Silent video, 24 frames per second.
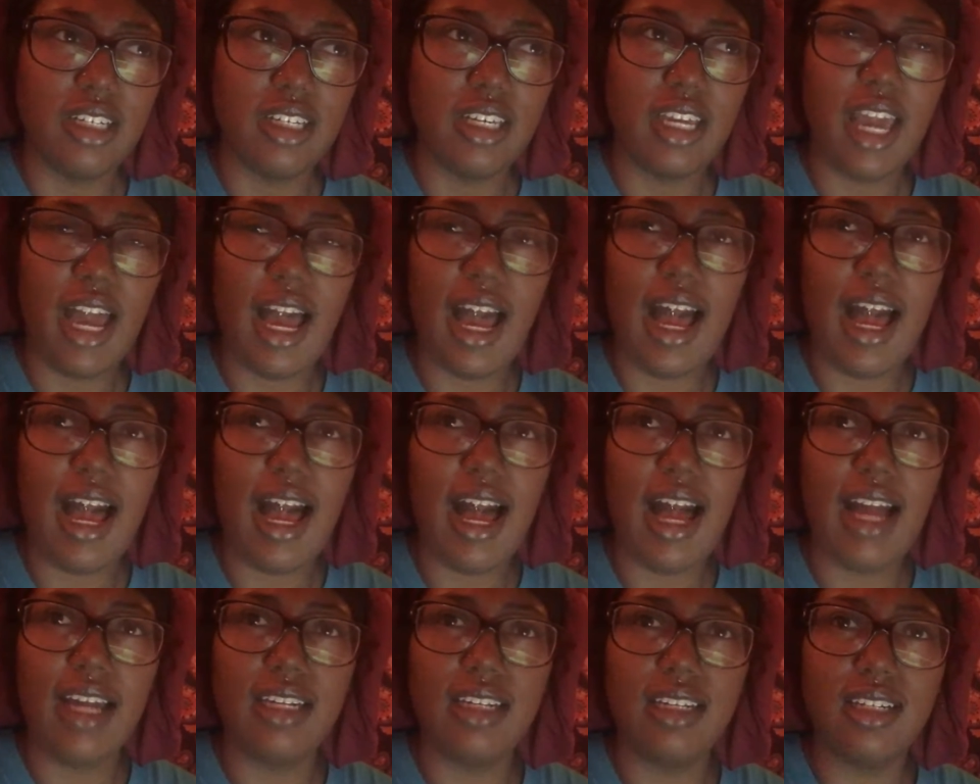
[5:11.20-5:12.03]
yeah,
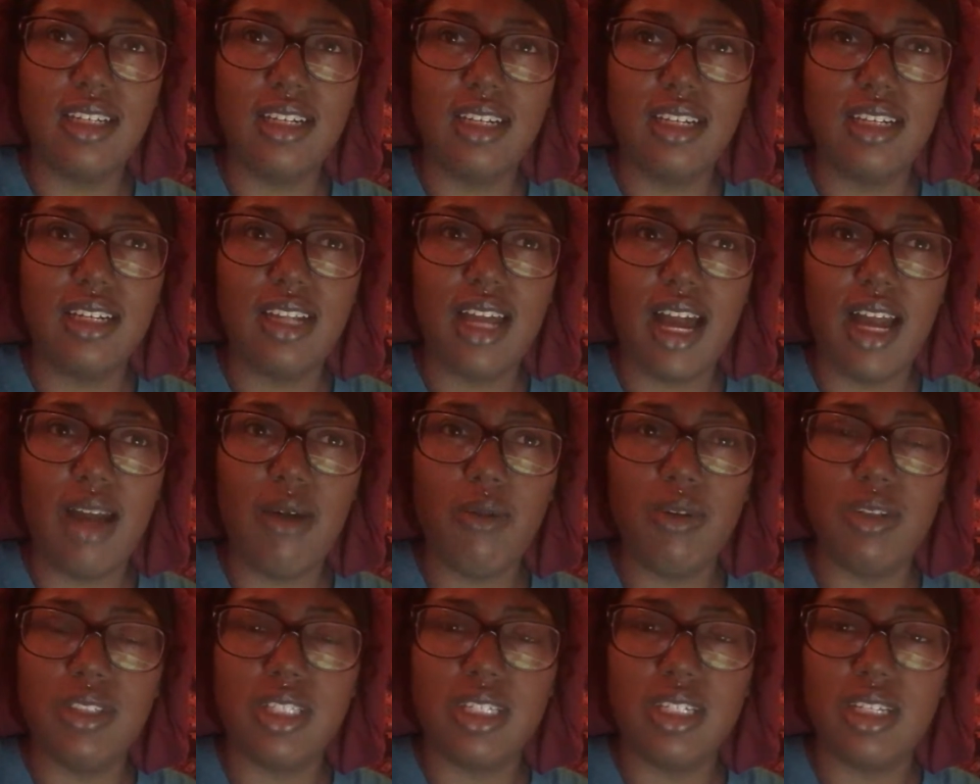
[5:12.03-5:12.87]
I I didn't
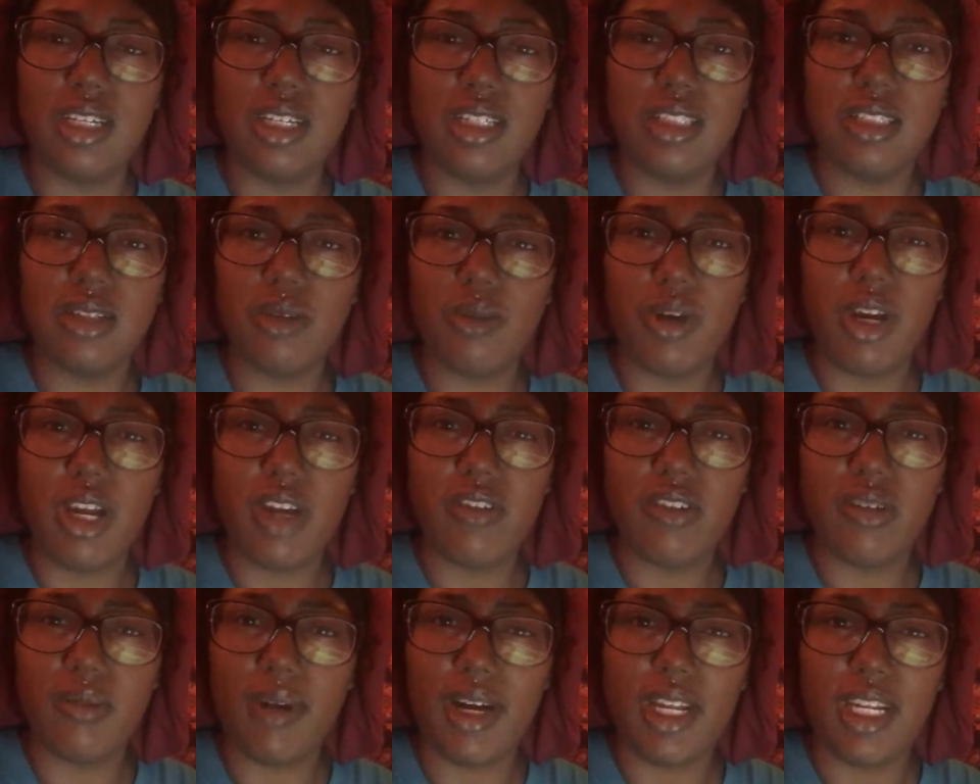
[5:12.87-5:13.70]
I wasn't into what
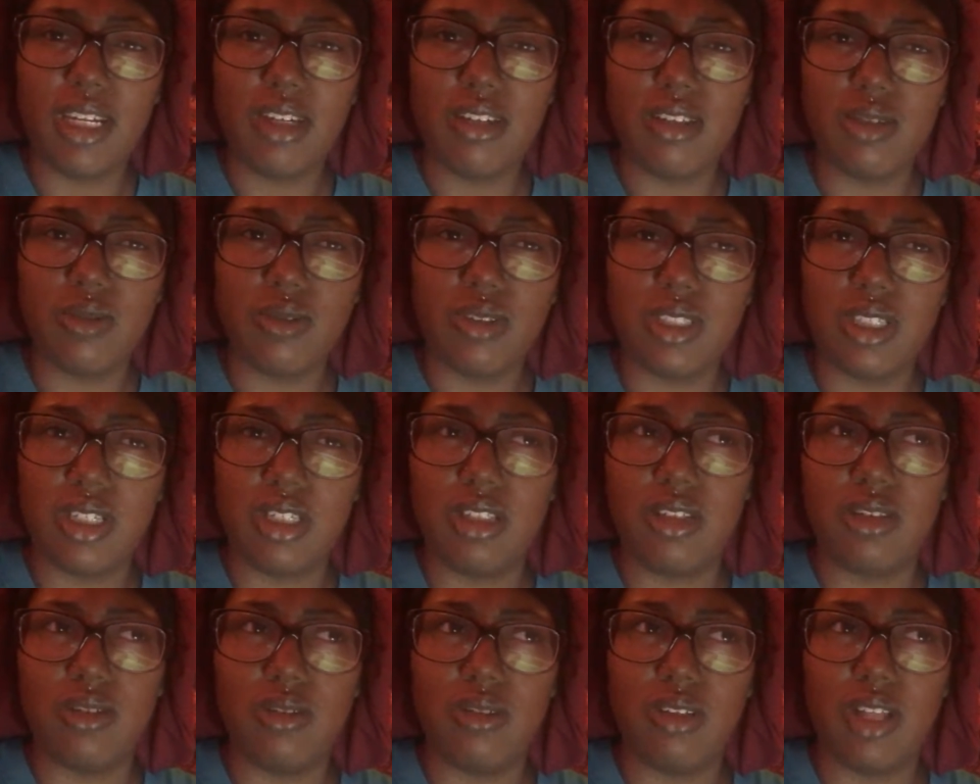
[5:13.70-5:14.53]
everybody else was
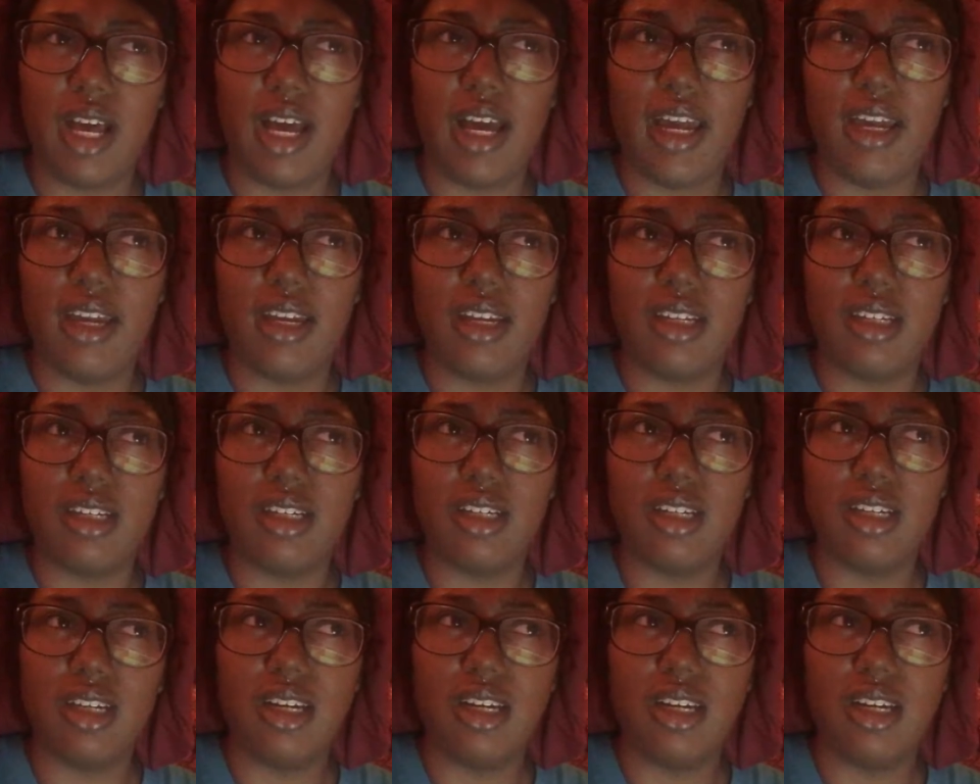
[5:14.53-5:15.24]
into. Like